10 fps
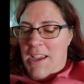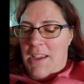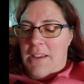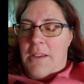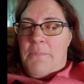
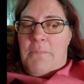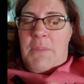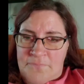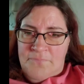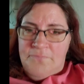
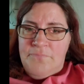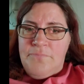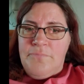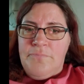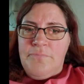But
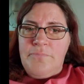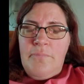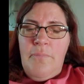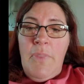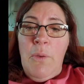
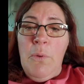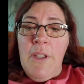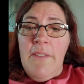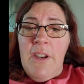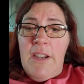we'll
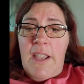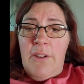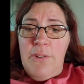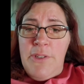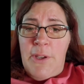give it a day
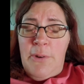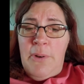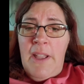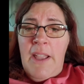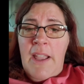or so,